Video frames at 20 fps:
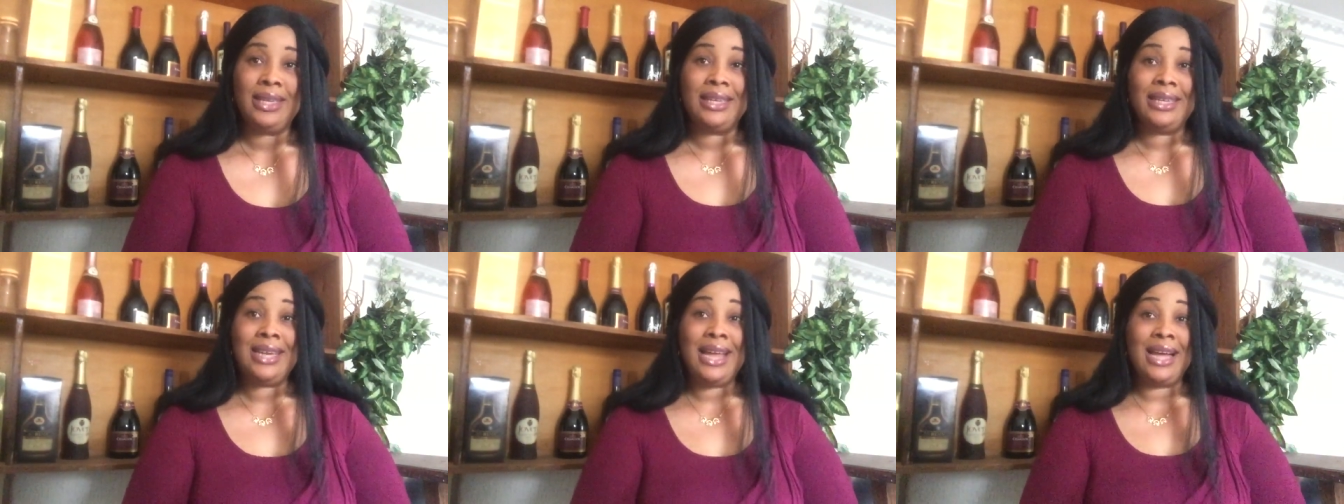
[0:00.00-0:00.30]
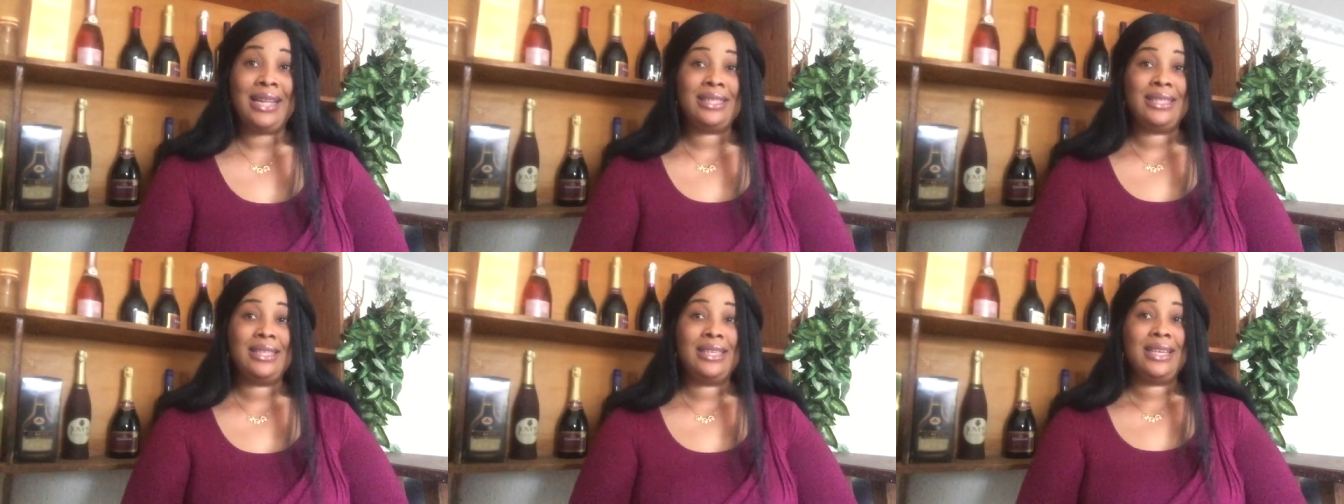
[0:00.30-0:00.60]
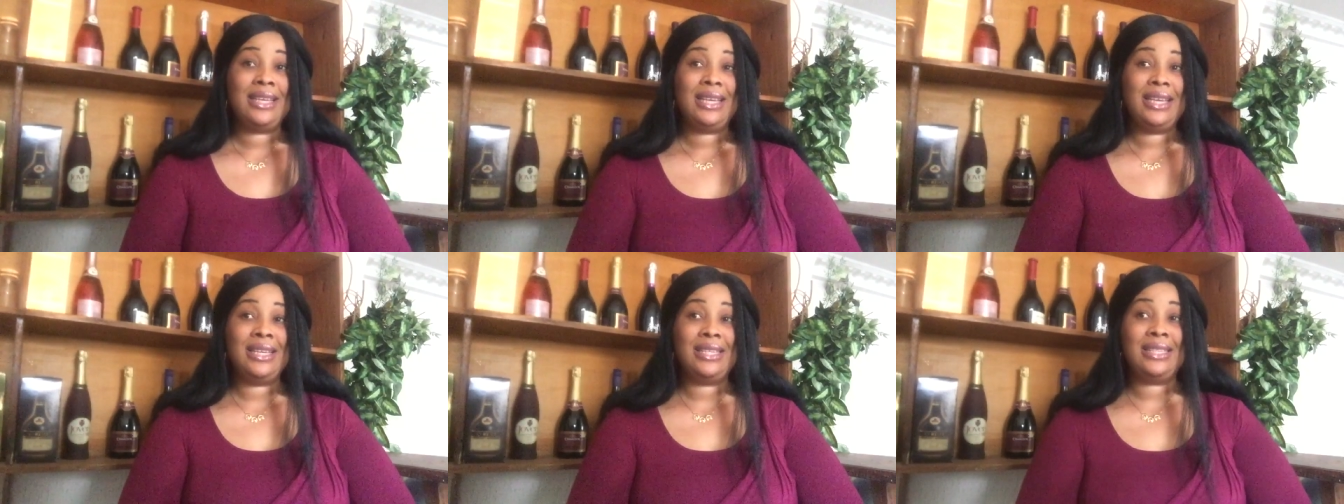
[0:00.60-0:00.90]
That
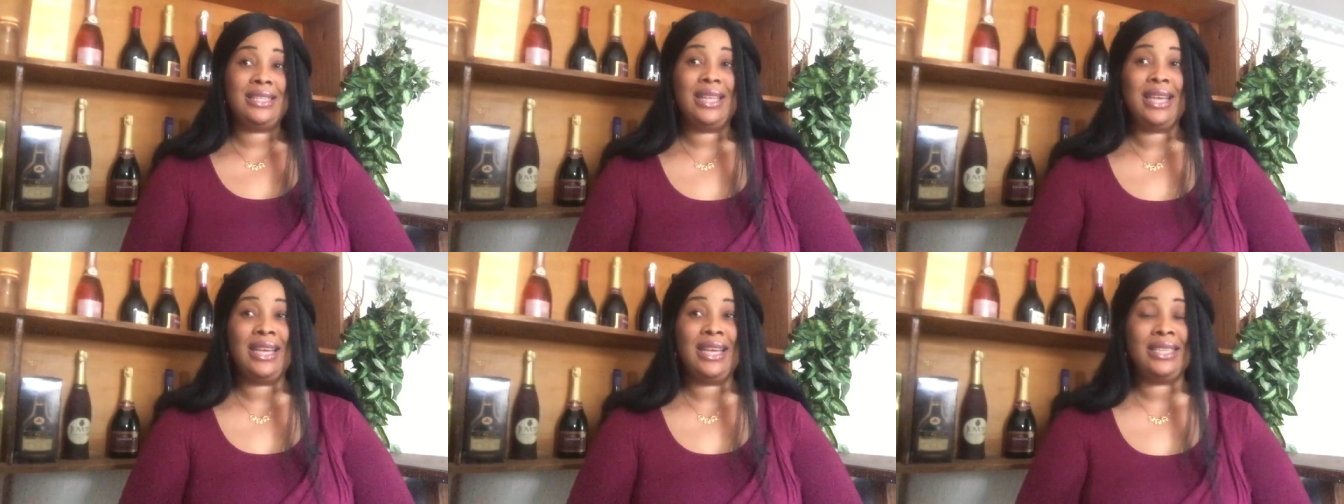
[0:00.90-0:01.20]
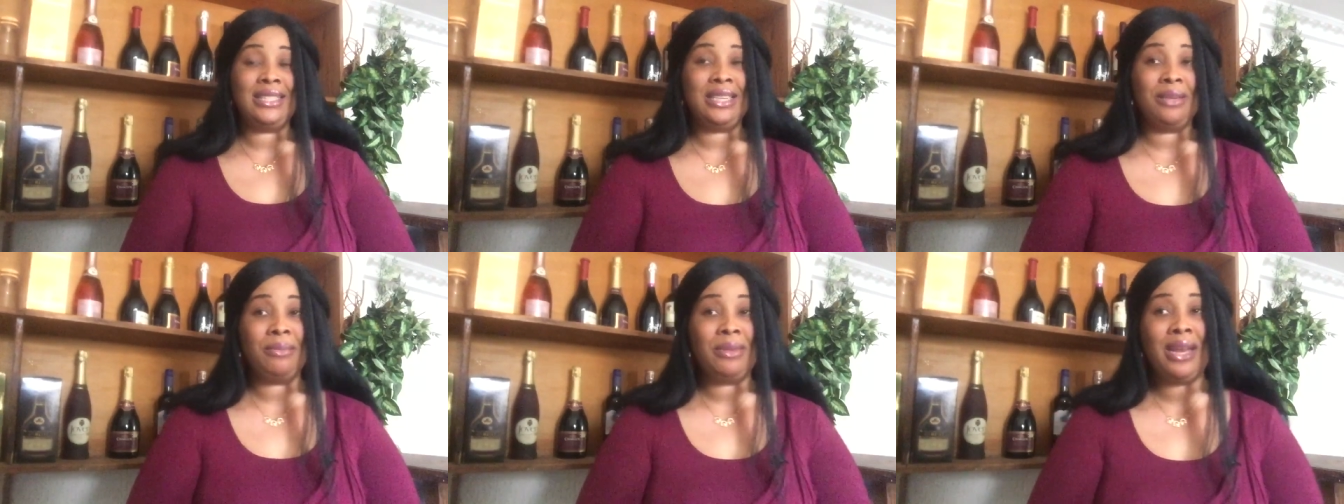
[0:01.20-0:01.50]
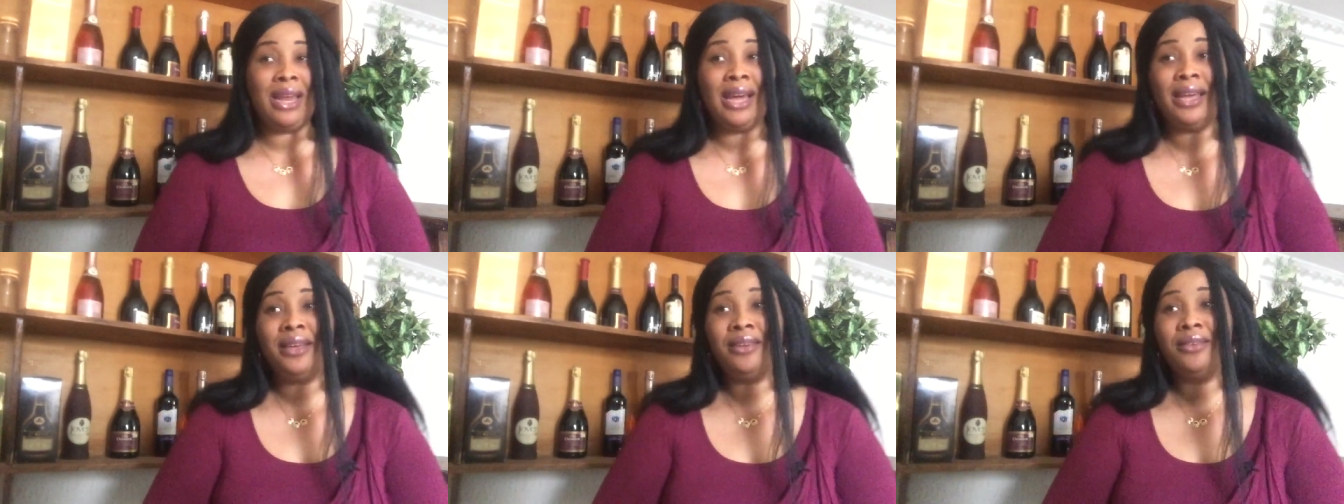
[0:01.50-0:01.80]
is a
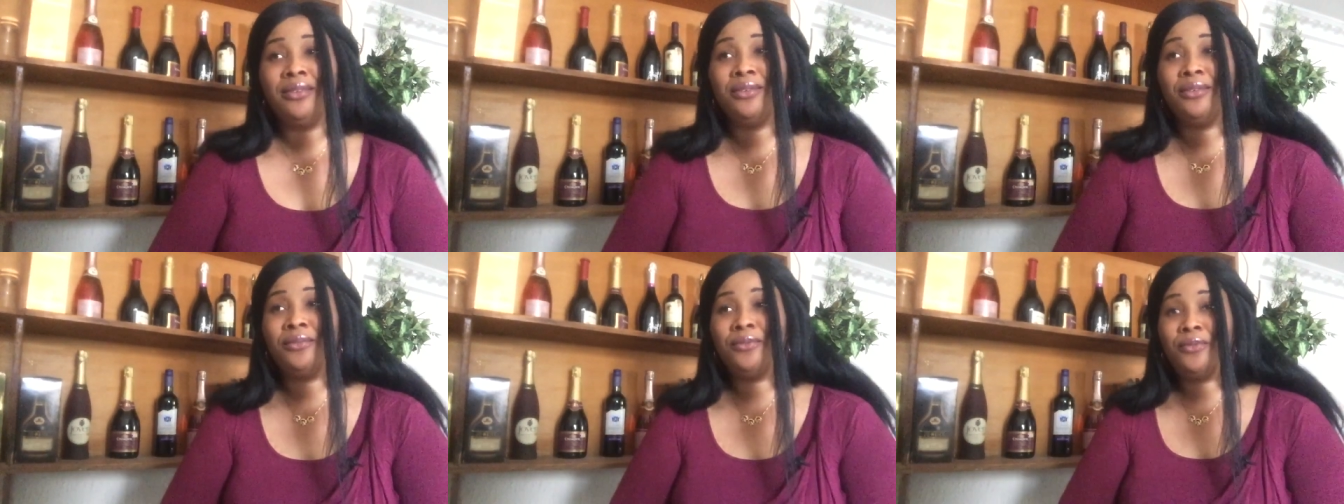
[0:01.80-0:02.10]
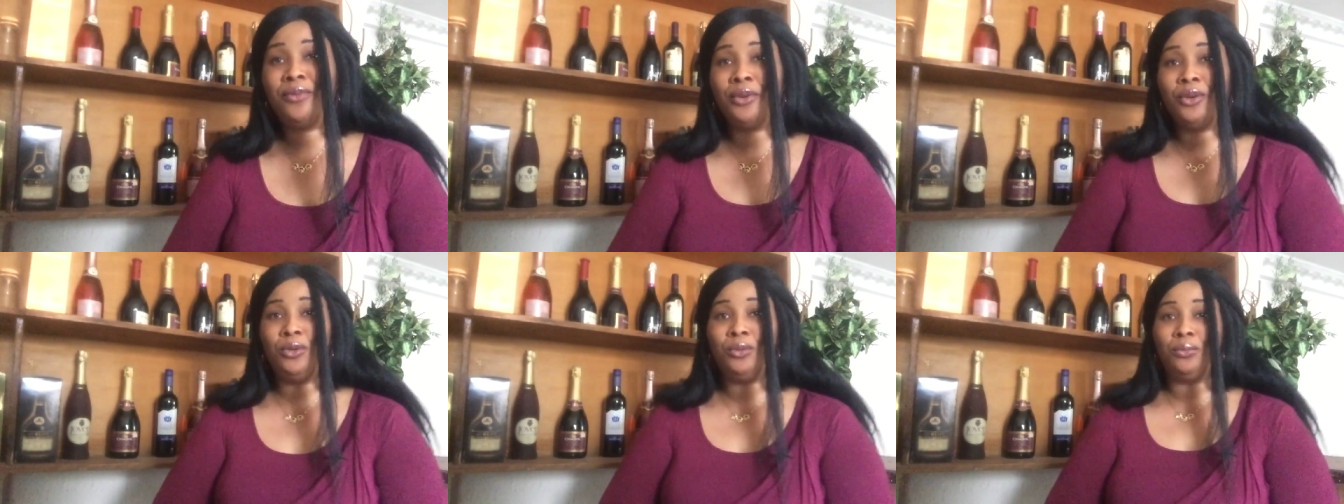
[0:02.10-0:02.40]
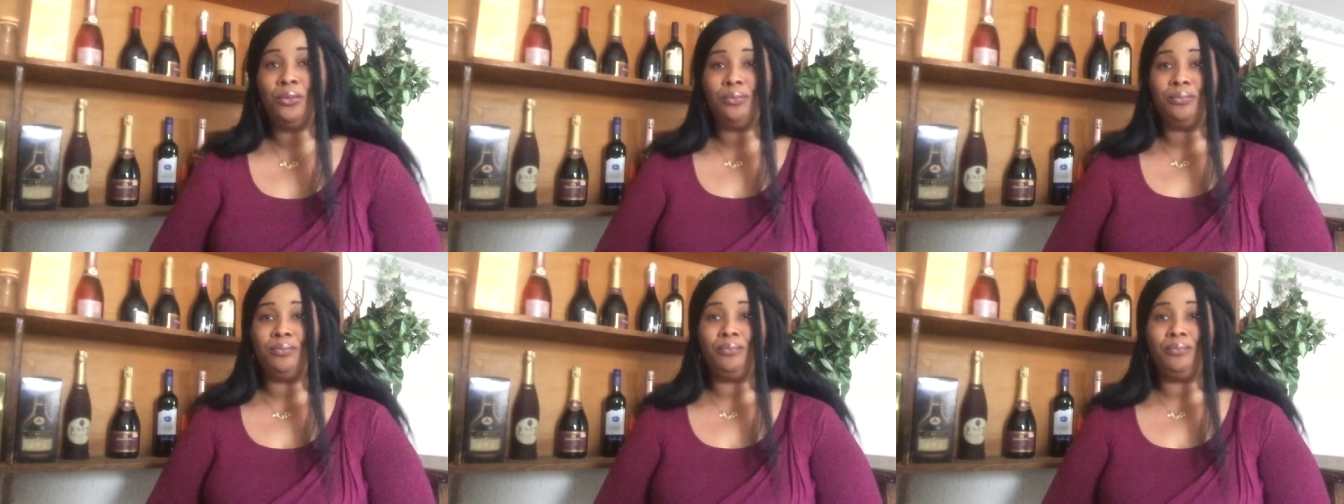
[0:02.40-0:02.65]
Gemini for you.